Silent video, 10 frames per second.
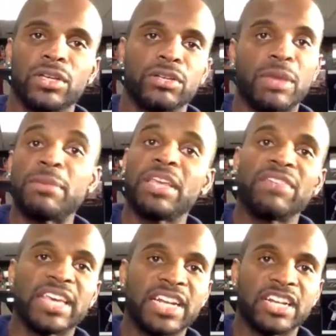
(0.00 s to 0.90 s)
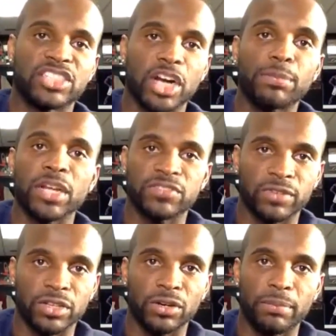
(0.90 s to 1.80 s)
maybe even get in a surplus for
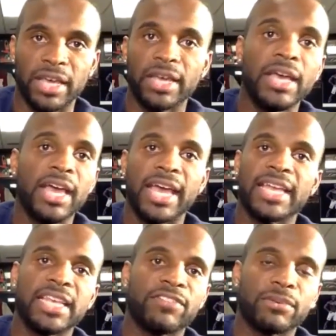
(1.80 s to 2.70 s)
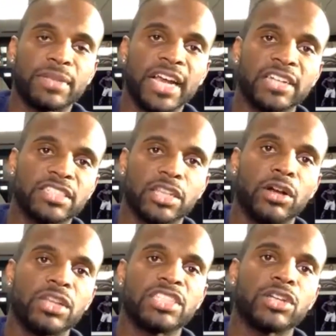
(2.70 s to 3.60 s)
a little bit. And then from there,
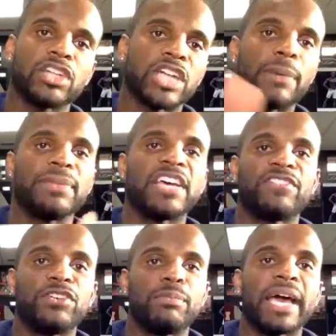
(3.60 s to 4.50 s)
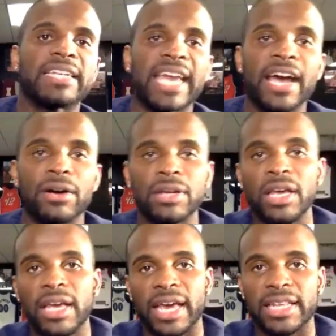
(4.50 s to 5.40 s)
slowly start dropping that food back down.
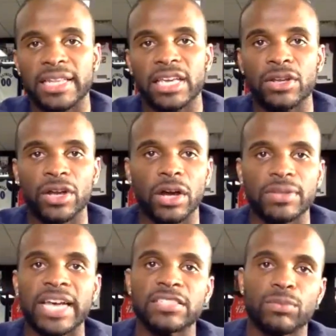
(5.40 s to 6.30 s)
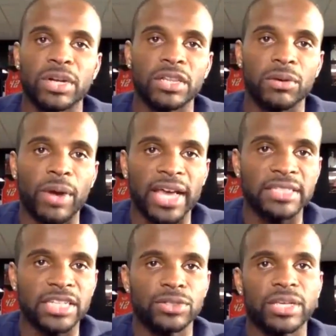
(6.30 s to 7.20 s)
And then, that's one of the ways
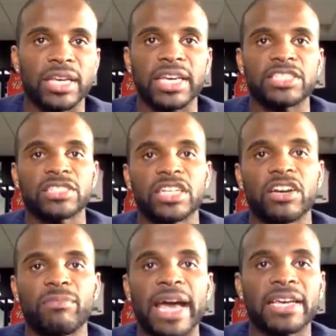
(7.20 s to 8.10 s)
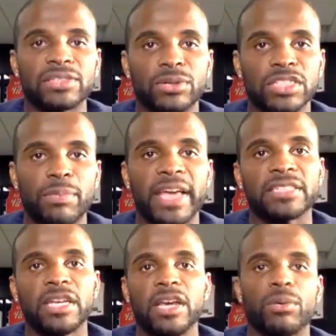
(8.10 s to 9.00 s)
that you can get yourself back into a
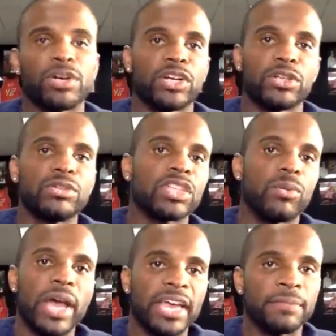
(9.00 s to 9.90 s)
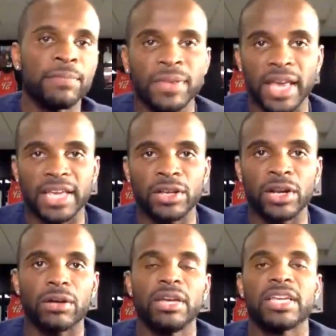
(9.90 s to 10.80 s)
space where you're losing weight and,
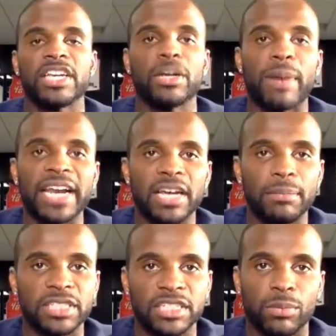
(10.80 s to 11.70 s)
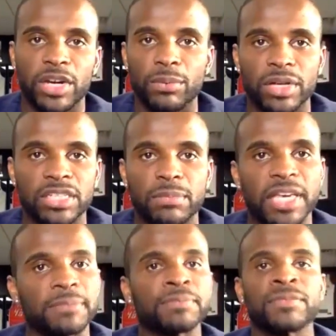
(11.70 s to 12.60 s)
get your body composition where you want it to be.